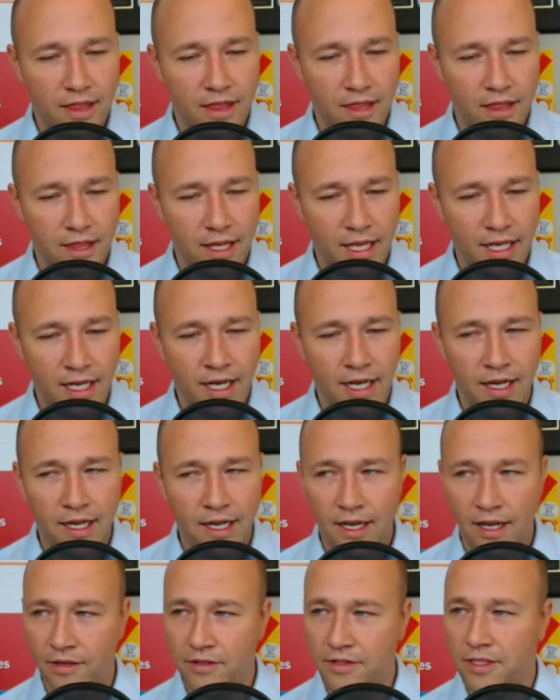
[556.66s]
the
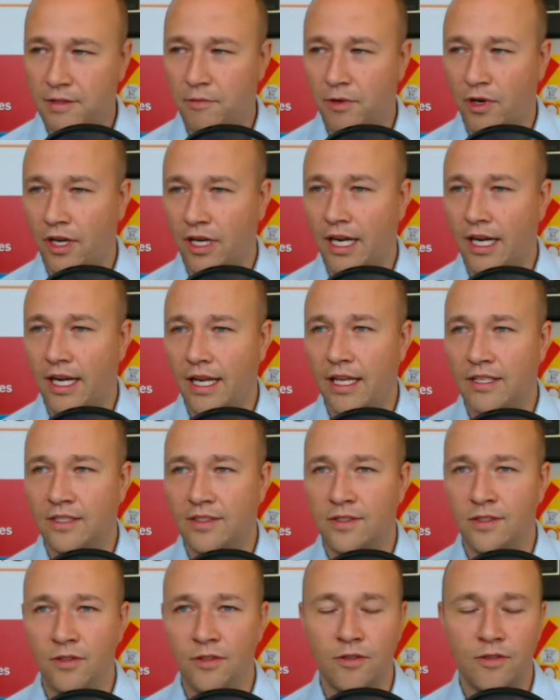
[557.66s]
Canadian housing market is
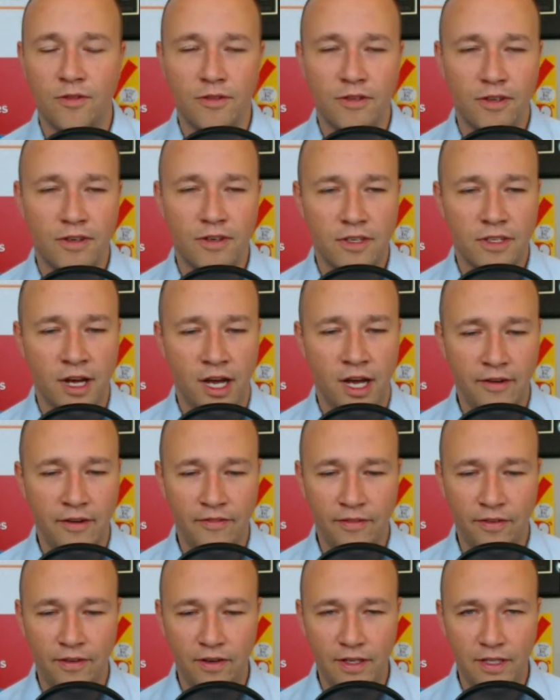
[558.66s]
due not
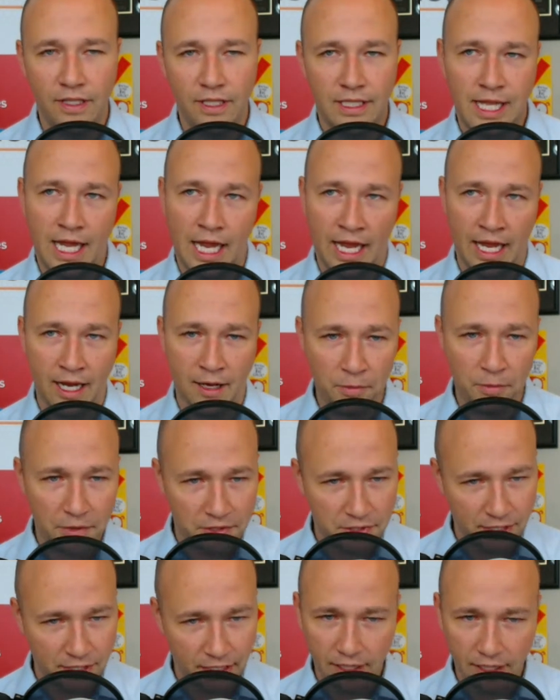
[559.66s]
for a
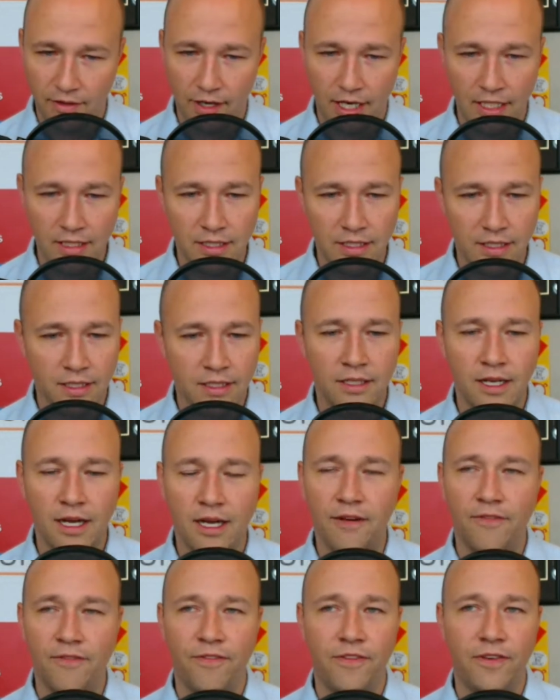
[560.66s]
10% correction,
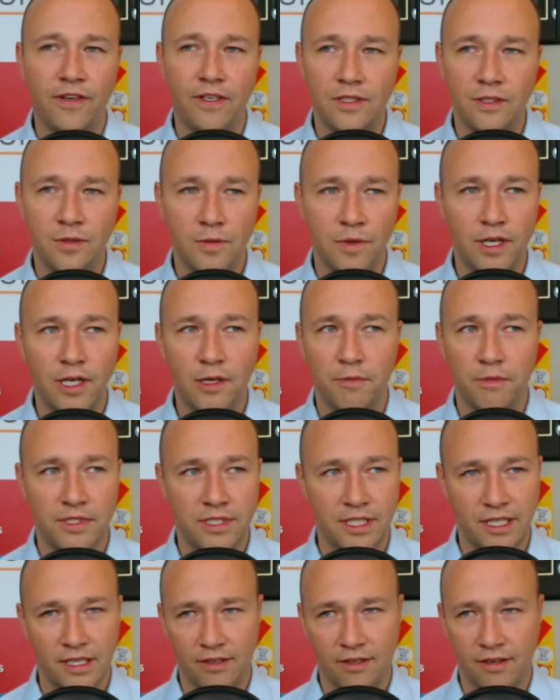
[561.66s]
not for a
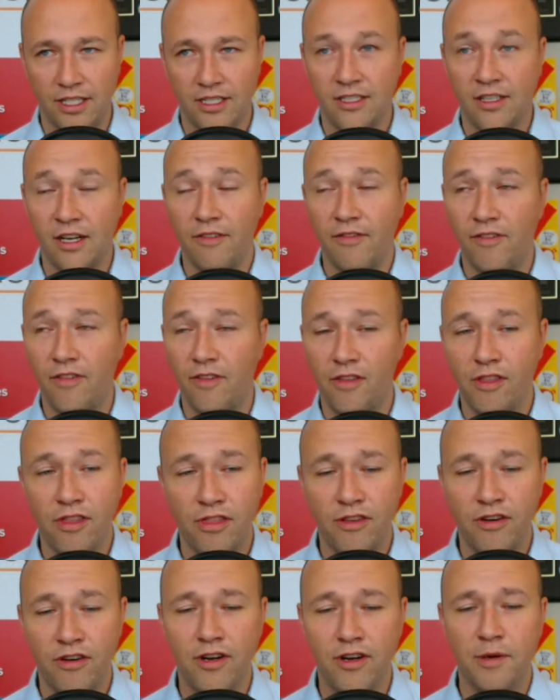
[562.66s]
20% correction, not for a
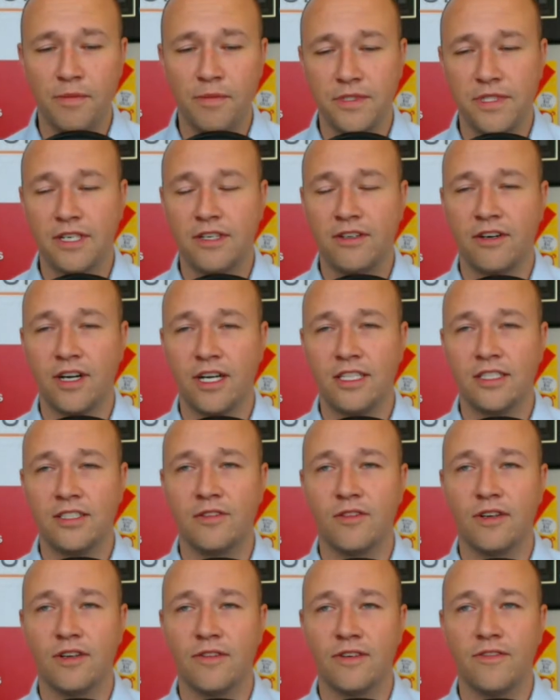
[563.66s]
30% correction,
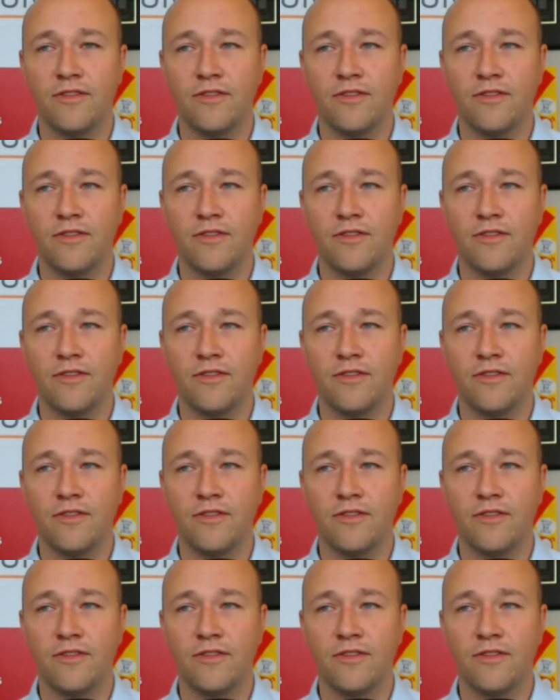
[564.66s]
or even a